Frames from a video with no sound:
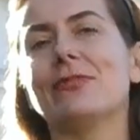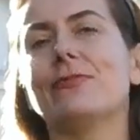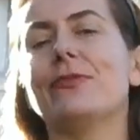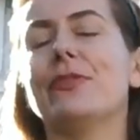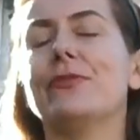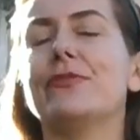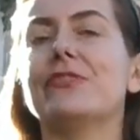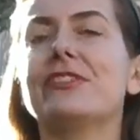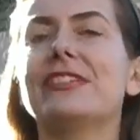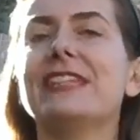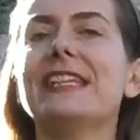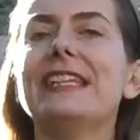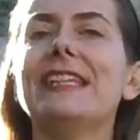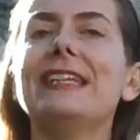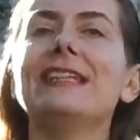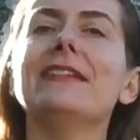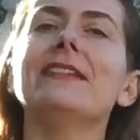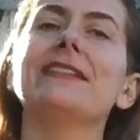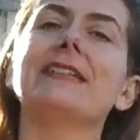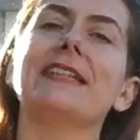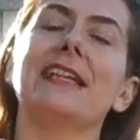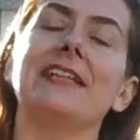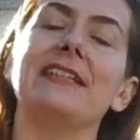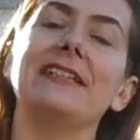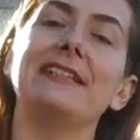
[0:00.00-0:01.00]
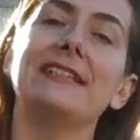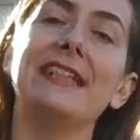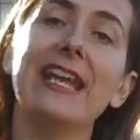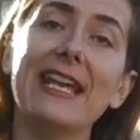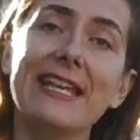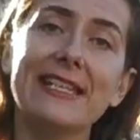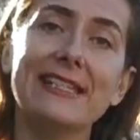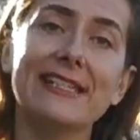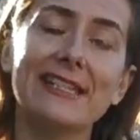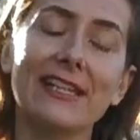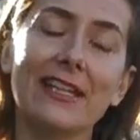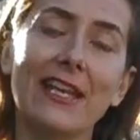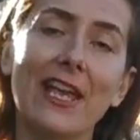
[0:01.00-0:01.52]
We've seen 10
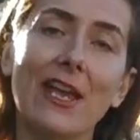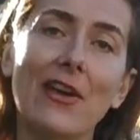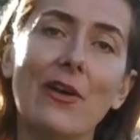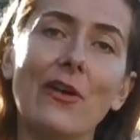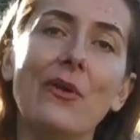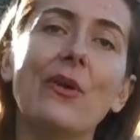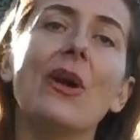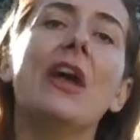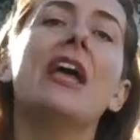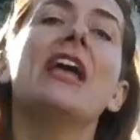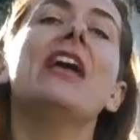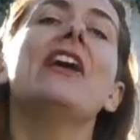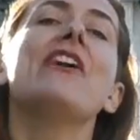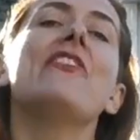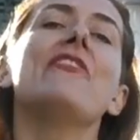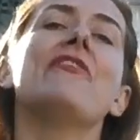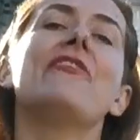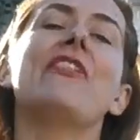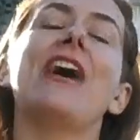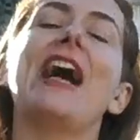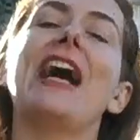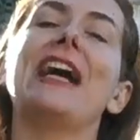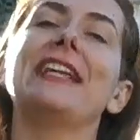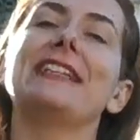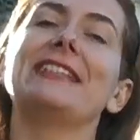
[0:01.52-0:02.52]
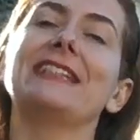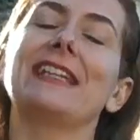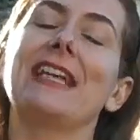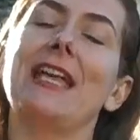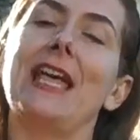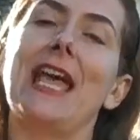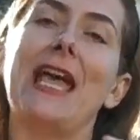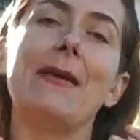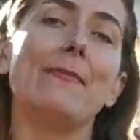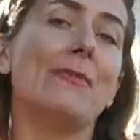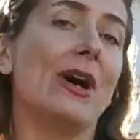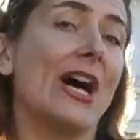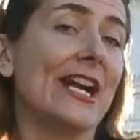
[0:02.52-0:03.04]
days ago that
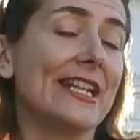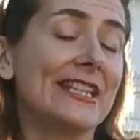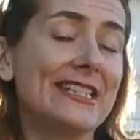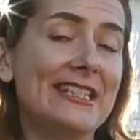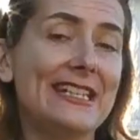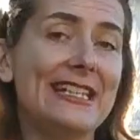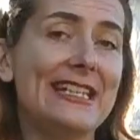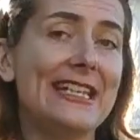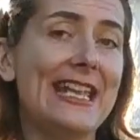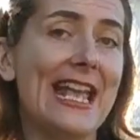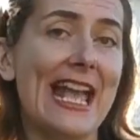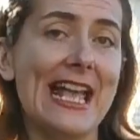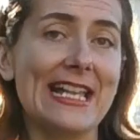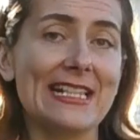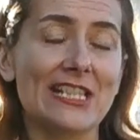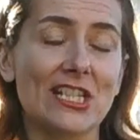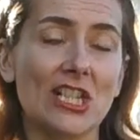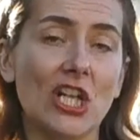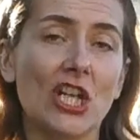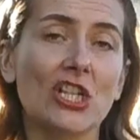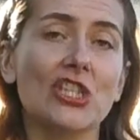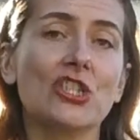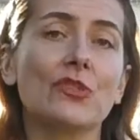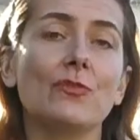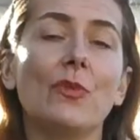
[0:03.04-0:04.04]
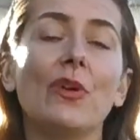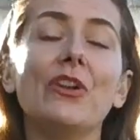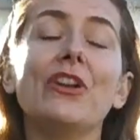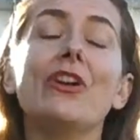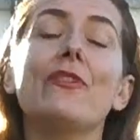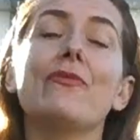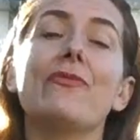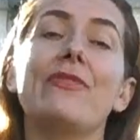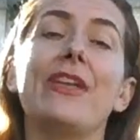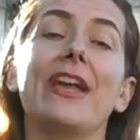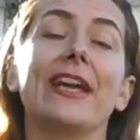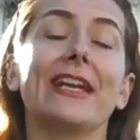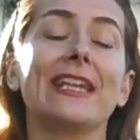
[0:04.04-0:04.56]
MIT has lost one
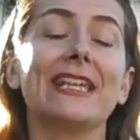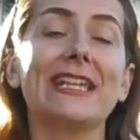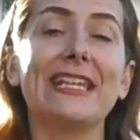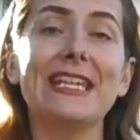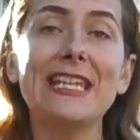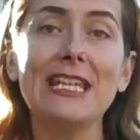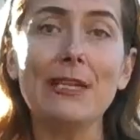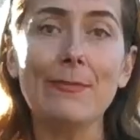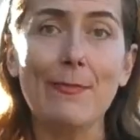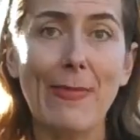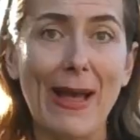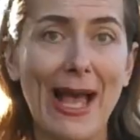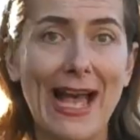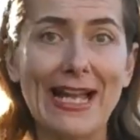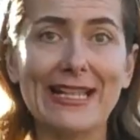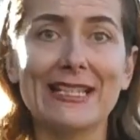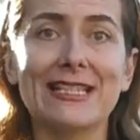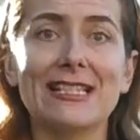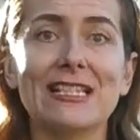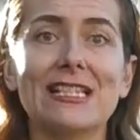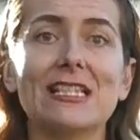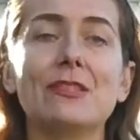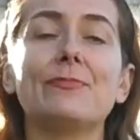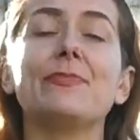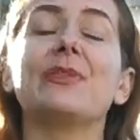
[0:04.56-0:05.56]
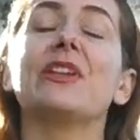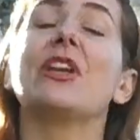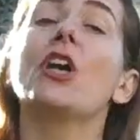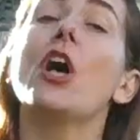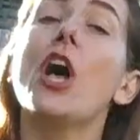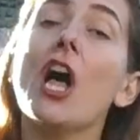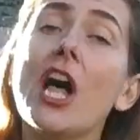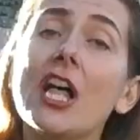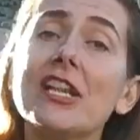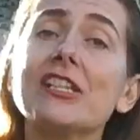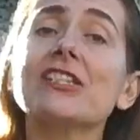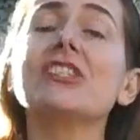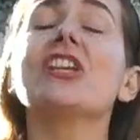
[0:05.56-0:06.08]
of their key patents
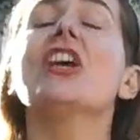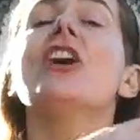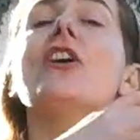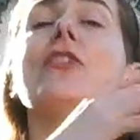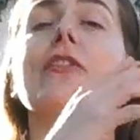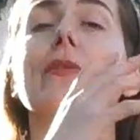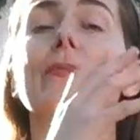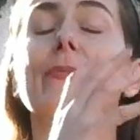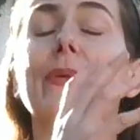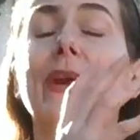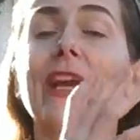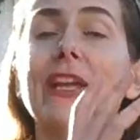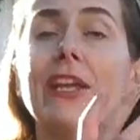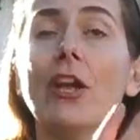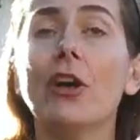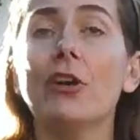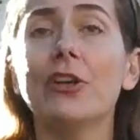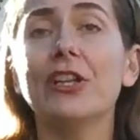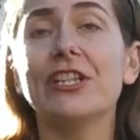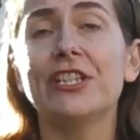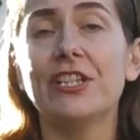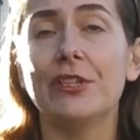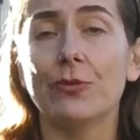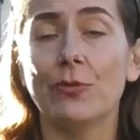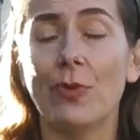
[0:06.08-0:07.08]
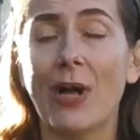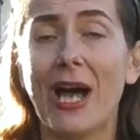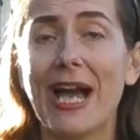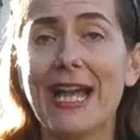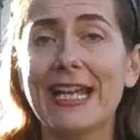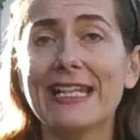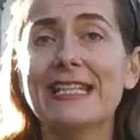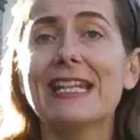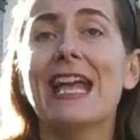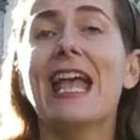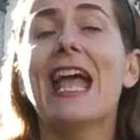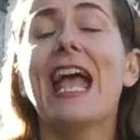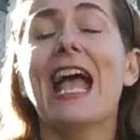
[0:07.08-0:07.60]
because the priority
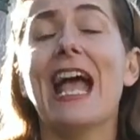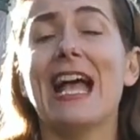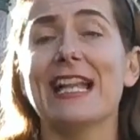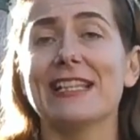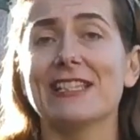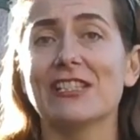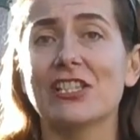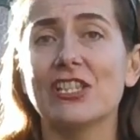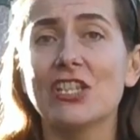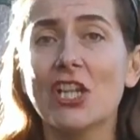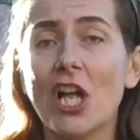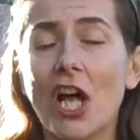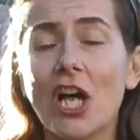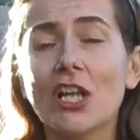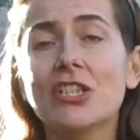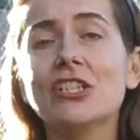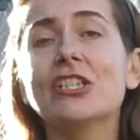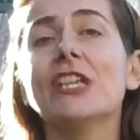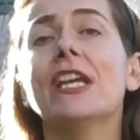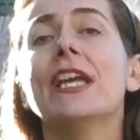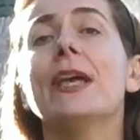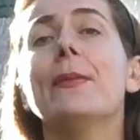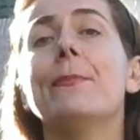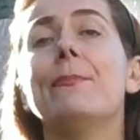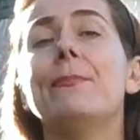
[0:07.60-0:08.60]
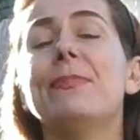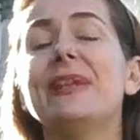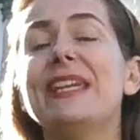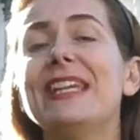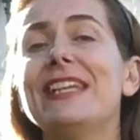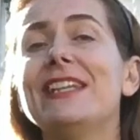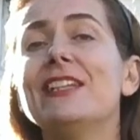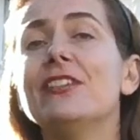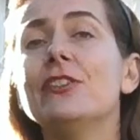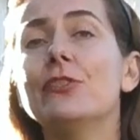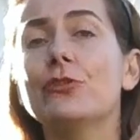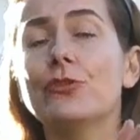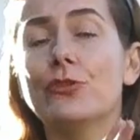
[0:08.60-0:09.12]
right has not
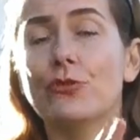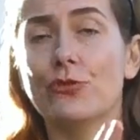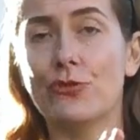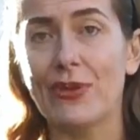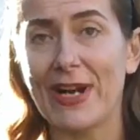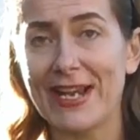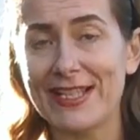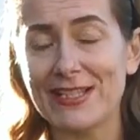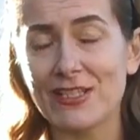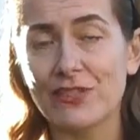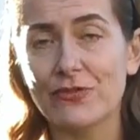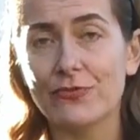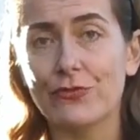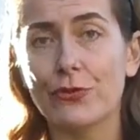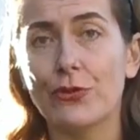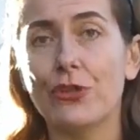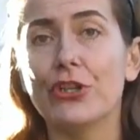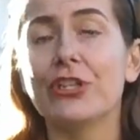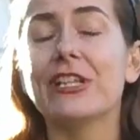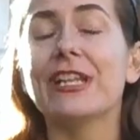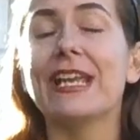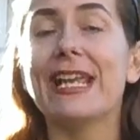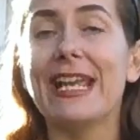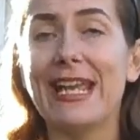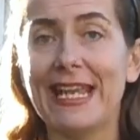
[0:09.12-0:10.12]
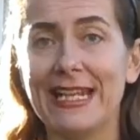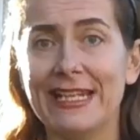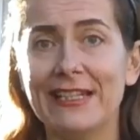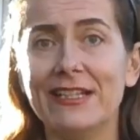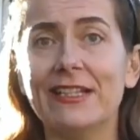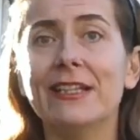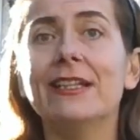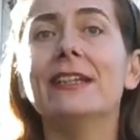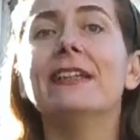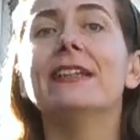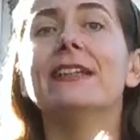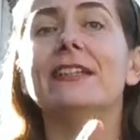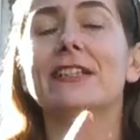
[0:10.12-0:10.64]
been transferred
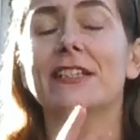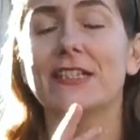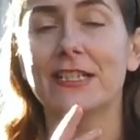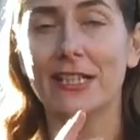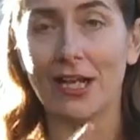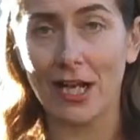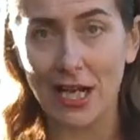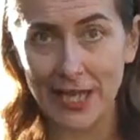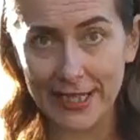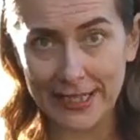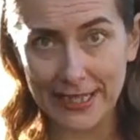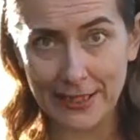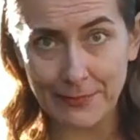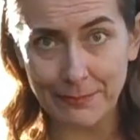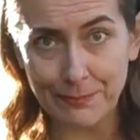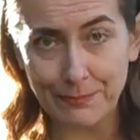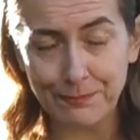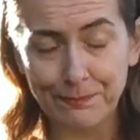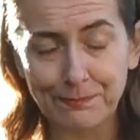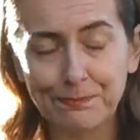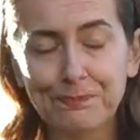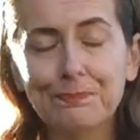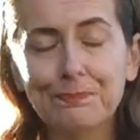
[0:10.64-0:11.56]
in time.